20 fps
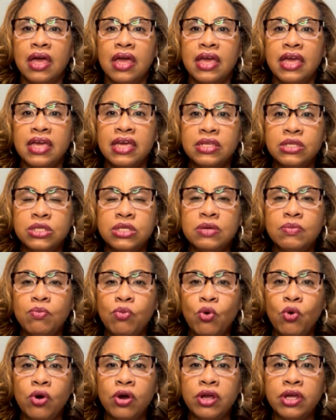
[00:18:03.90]
It's
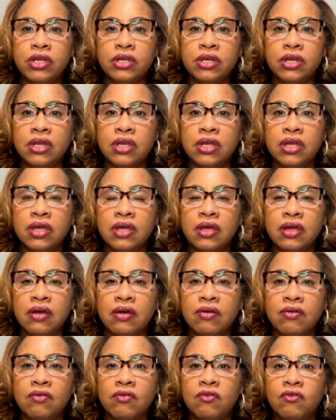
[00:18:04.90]
important
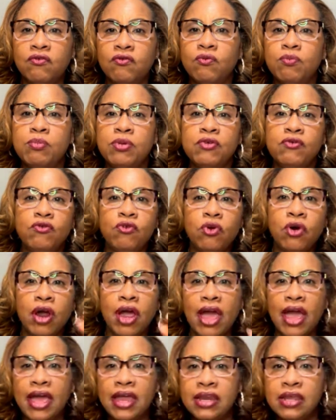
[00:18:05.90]
before
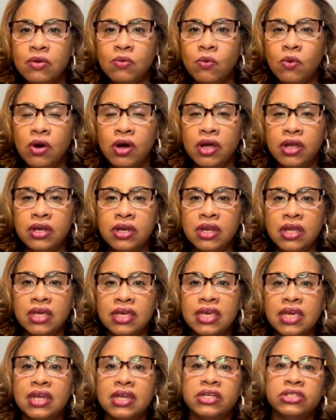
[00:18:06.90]
anyone
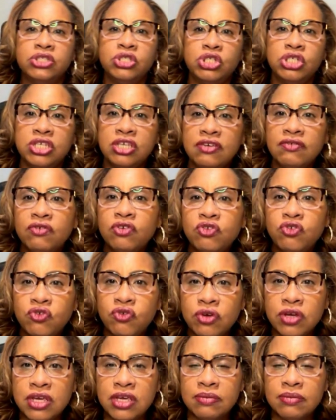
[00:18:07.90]
can achieve a
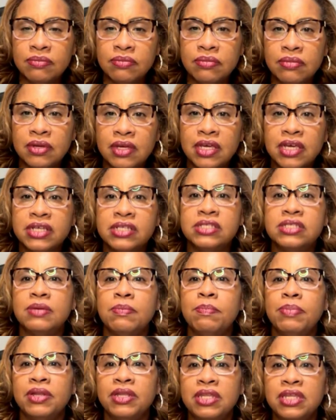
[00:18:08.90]
dream is to
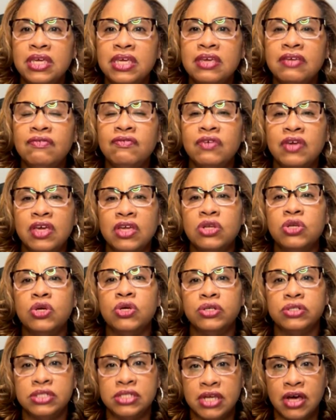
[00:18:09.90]
believe in
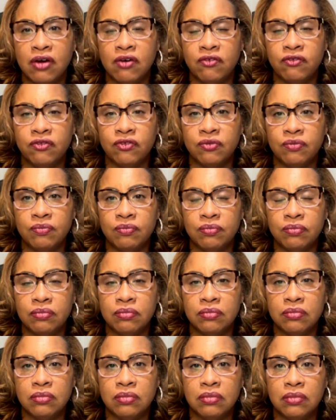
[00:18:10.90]
yourself.
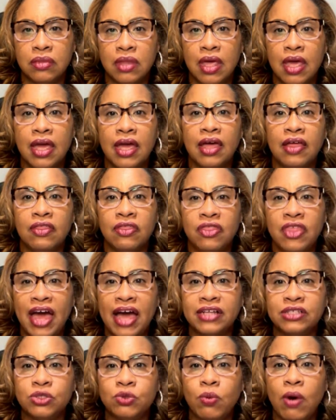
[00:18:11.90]

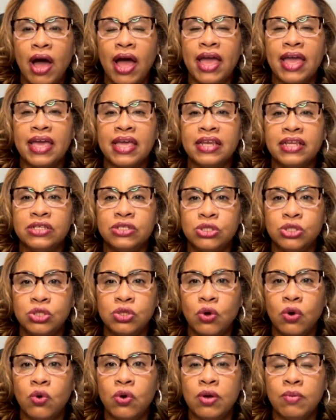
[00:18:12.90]
That's why it is
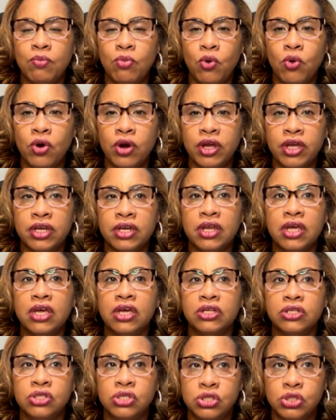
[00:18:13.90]
so important
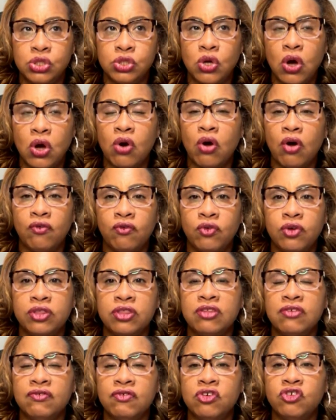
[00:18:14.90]
to start off with
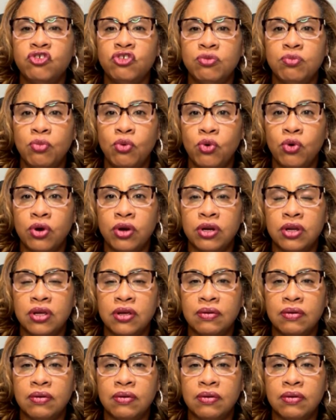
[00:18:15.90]
the vision board.